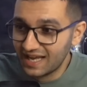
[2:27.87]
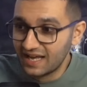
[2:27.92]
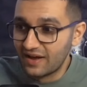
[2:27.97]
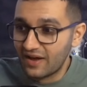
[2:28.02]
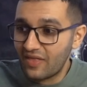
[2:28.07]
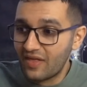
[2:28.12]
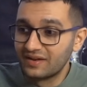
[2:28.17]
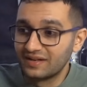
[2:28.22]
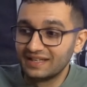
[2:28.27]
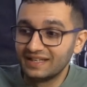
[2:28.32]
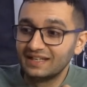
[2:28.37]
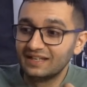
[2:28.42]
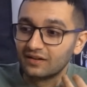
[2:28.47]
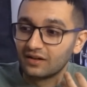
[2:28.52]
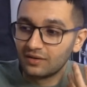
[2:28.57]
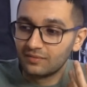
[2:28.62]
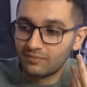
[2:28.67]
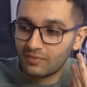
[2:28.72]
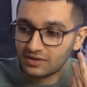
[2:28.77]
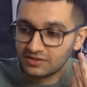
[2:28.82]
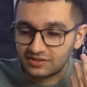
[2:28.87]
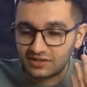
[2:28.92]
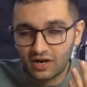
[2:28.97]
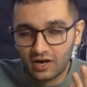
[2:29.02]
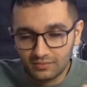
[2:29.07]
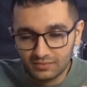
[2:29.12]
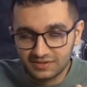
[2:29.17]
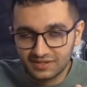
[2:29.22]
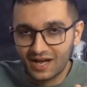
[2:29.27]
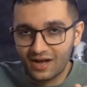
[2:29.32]
And then Elon Musk
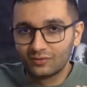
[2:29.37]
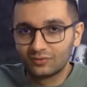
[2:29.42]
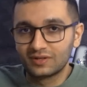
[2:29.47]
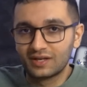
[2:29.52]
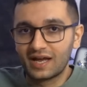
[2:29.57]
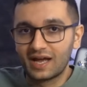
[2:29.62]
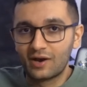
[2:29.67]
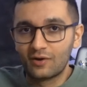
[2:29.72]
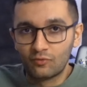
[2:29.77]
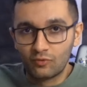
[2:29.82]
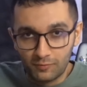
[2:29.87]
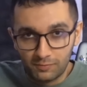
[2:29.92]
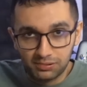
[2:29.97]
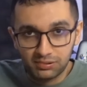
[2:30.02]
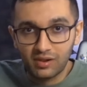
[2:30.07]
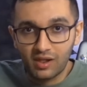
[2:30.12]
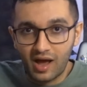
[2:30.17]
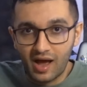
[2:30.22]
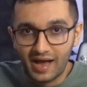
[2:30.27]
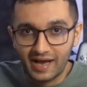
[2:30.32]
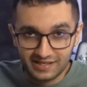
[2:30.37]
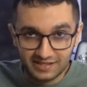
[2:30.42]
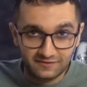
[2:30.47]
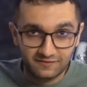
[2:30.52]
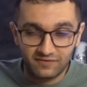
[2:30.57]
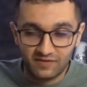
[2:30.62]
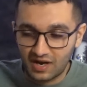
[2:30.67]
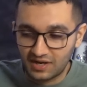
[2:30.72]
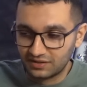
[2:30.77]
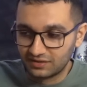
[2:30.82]
comes out and replies
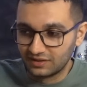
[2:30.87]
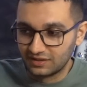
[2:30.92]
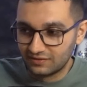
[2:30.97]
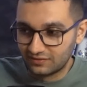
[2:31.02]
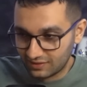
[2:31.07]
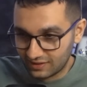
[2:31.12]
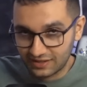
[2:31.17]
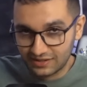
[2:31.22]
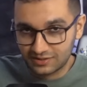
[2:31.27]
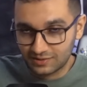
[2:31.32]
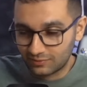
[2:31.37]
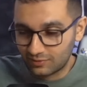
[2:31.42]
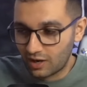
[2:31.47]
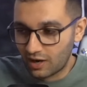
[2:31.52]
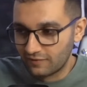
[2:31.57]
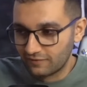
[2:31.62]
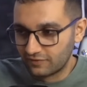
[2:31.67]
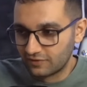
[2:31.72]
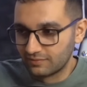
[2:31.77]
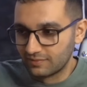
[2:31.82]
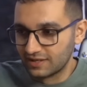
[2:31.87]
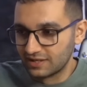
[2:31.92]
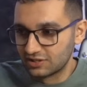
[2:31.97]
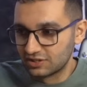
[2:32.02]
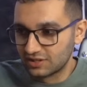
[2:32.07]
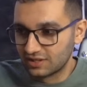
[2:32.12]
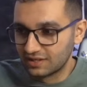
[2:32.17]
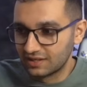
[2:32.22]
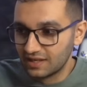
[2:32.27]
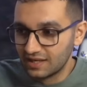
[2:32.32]
finally to get some
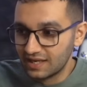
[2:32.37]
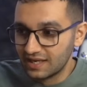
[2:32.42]
confirmation,